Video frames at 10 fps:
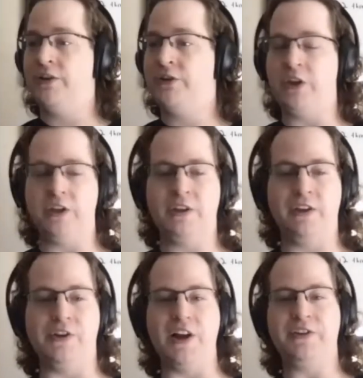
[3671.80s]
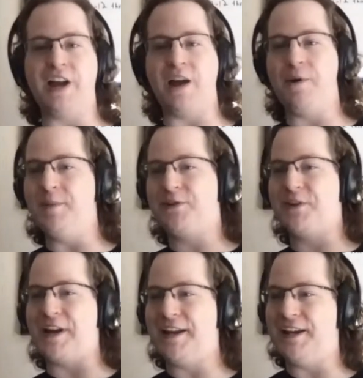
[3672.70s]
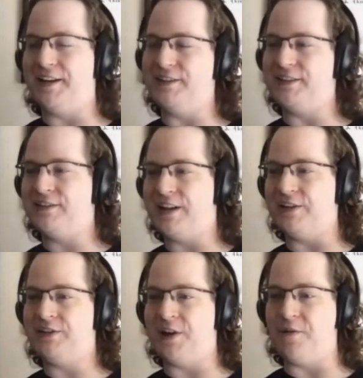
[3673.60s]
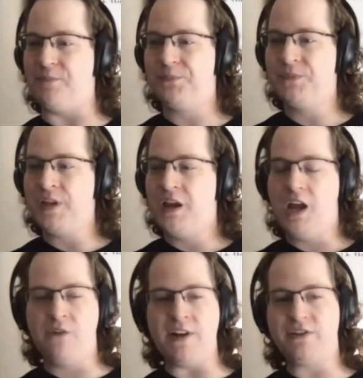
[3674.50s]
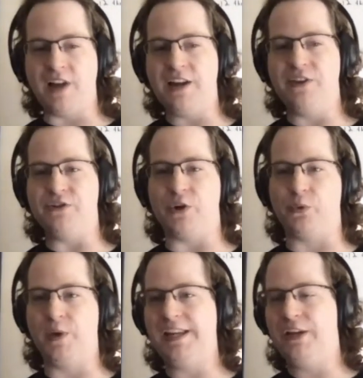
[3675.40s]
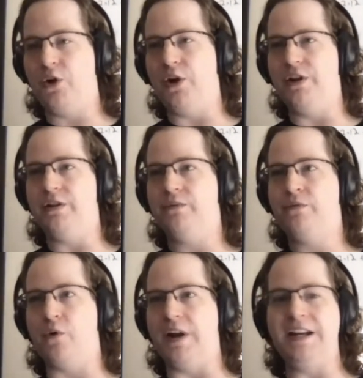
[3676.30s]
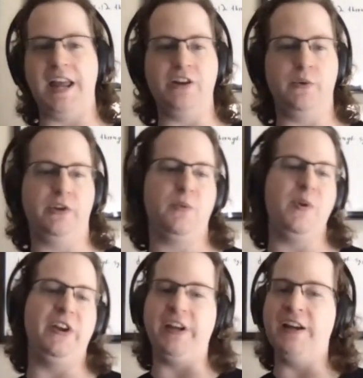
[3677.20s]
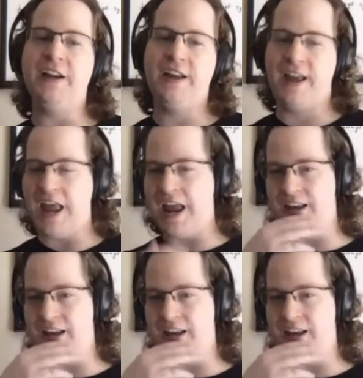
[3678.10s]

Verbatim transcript: Uh, so the, the last thing I want to make sure that I hit is is that um, events like this are really good for engaging with the community.